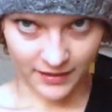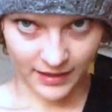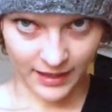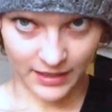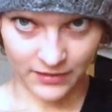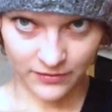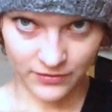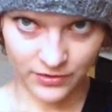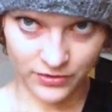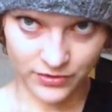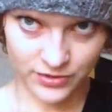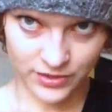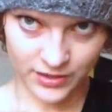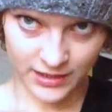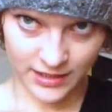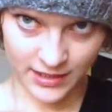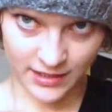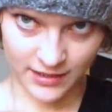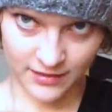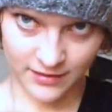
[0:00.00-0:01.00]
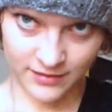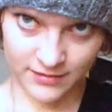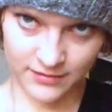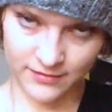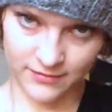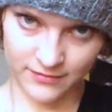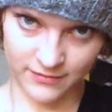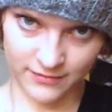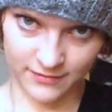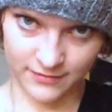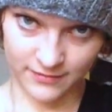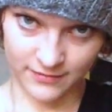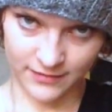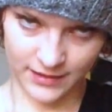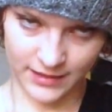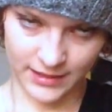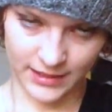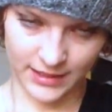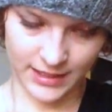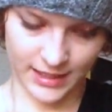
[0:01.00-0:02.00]
don't usually
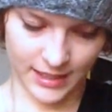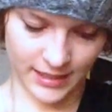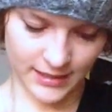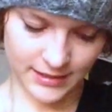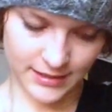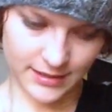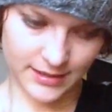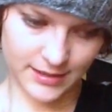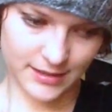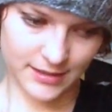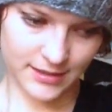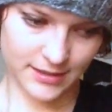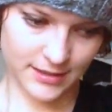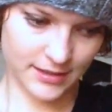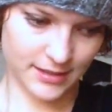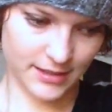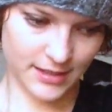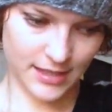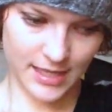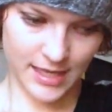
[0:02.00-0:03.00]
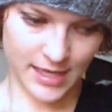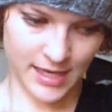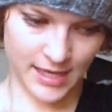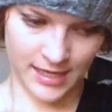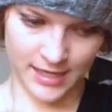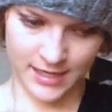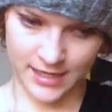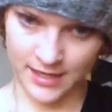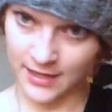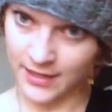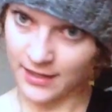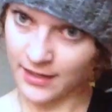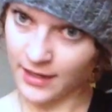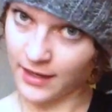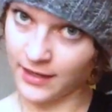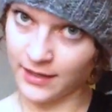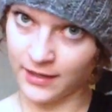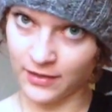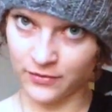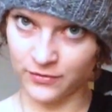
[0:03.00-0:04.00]
like hats, and
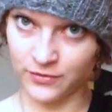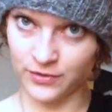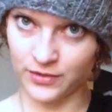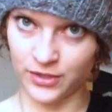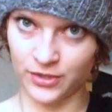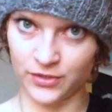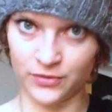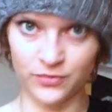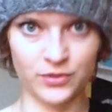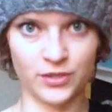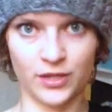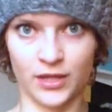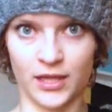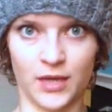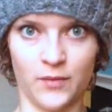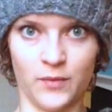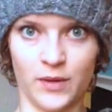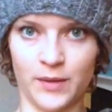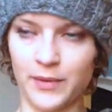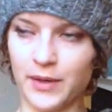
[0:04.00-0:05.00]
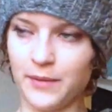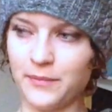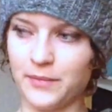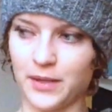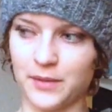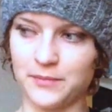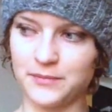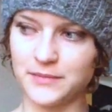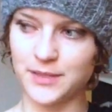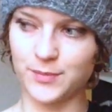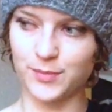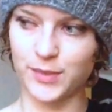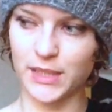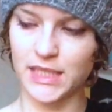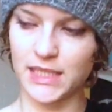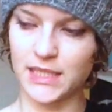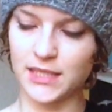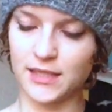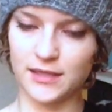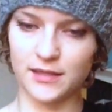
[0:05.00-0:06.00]
I don't usually wear pom-poms,
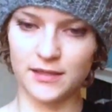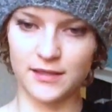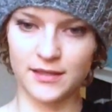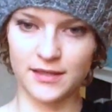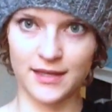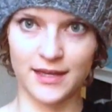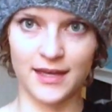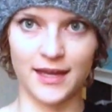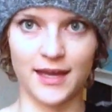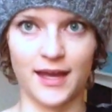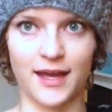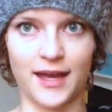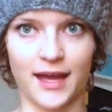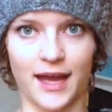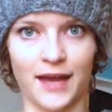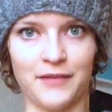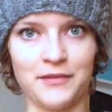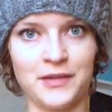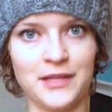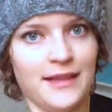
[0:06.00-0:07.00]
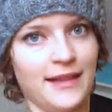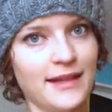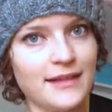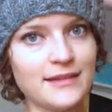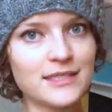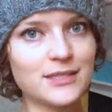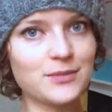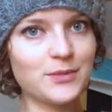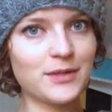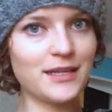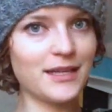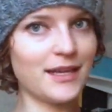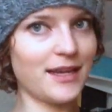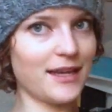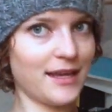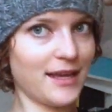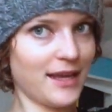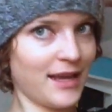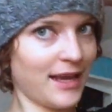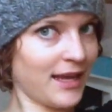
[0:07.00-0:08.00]
but I really like this one,
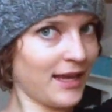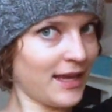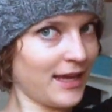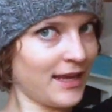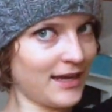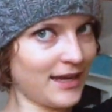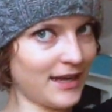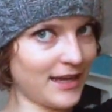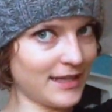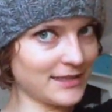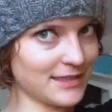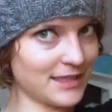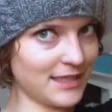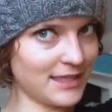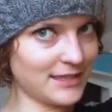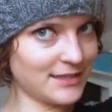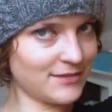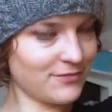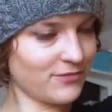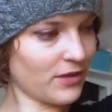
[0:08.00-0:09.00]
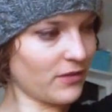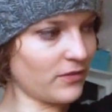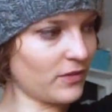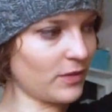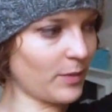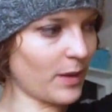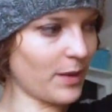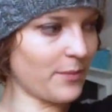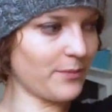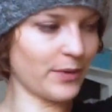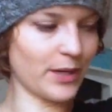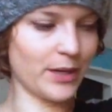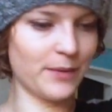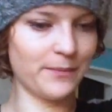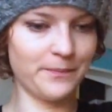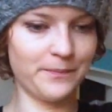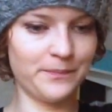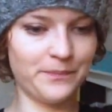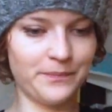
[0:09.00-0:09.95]
and it has a nice fluffy pom-pom,